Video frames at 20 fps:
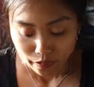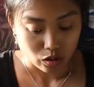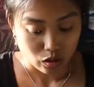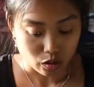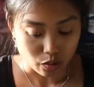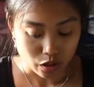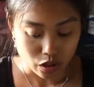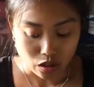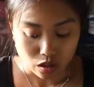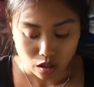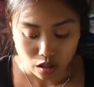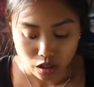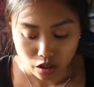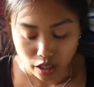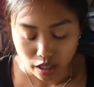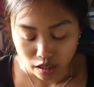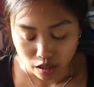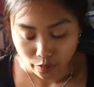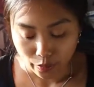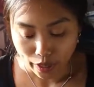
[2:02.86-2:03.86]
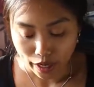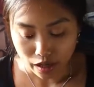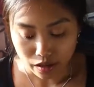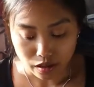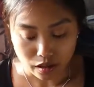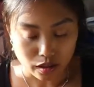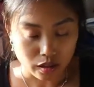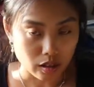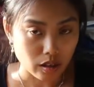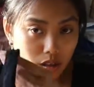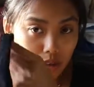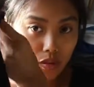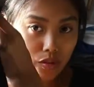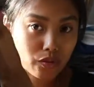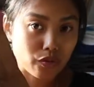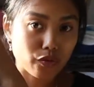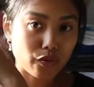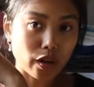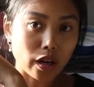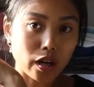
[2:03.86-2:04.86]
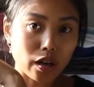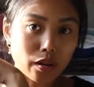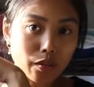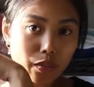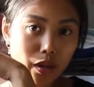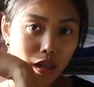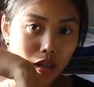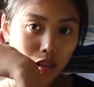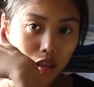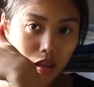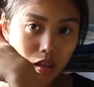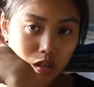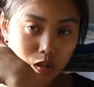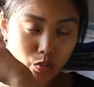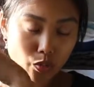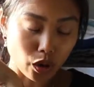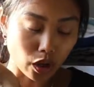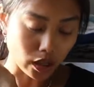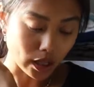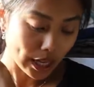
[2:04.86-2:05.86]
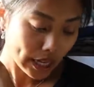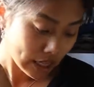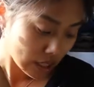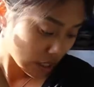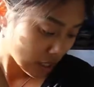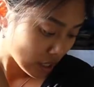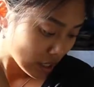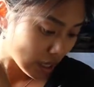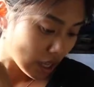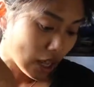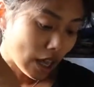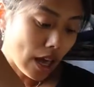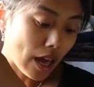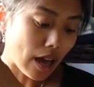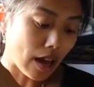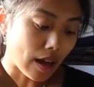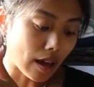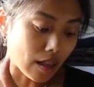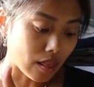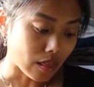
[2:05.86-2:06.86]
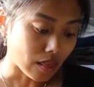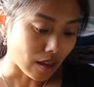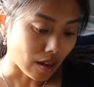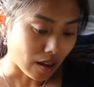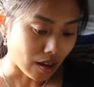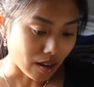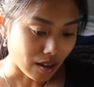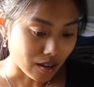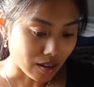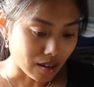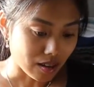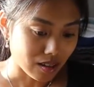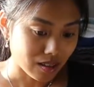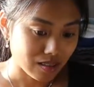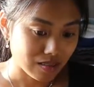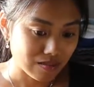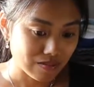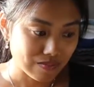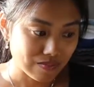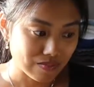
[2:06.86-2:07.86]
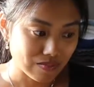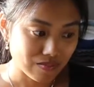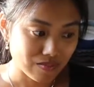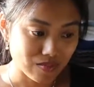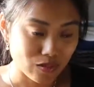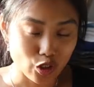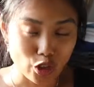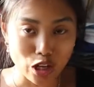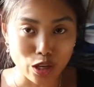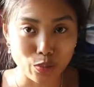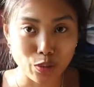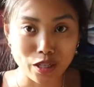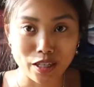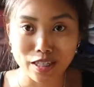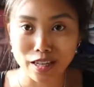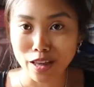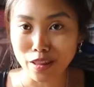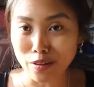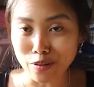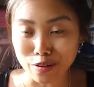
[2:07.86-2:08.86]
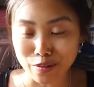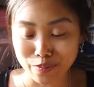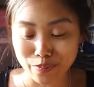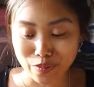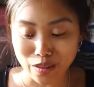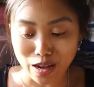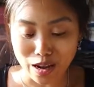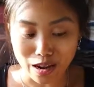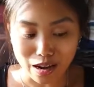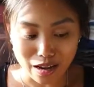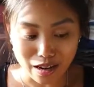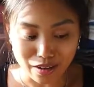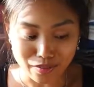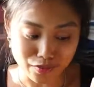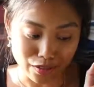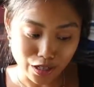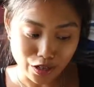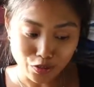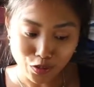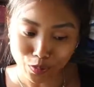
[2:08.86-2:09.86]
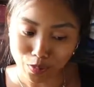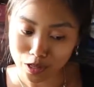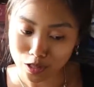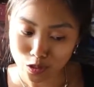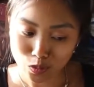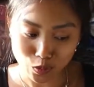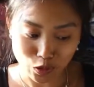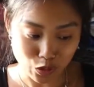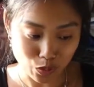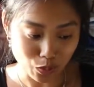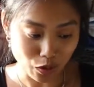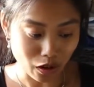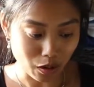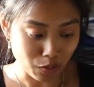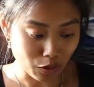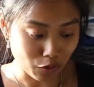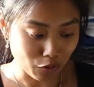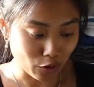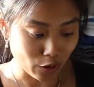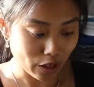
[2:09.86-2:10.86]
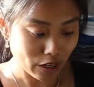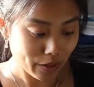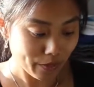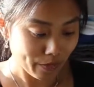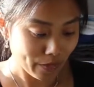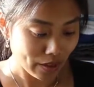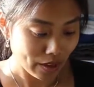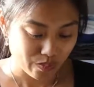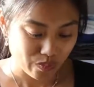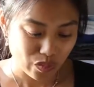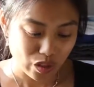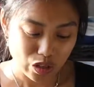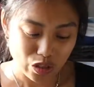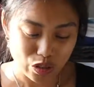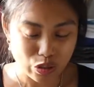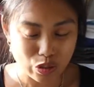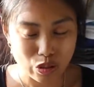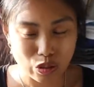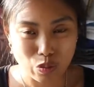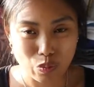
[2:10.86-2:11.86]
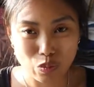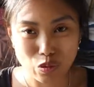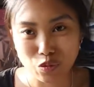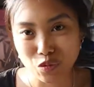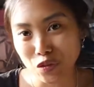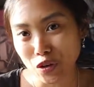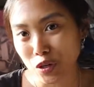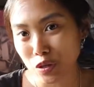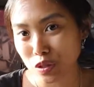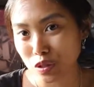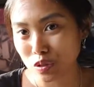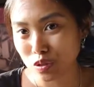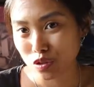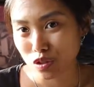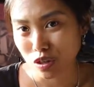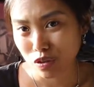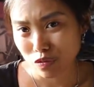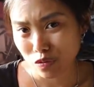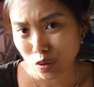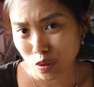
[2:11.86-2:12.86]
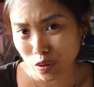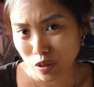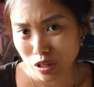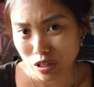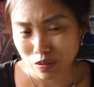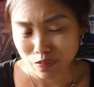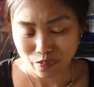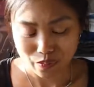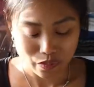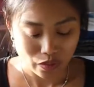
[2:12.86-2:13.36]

So we're just going to create the pattern from this bralette and then try to put it together. I've never made a sports bra before. Seems fairly straightforward.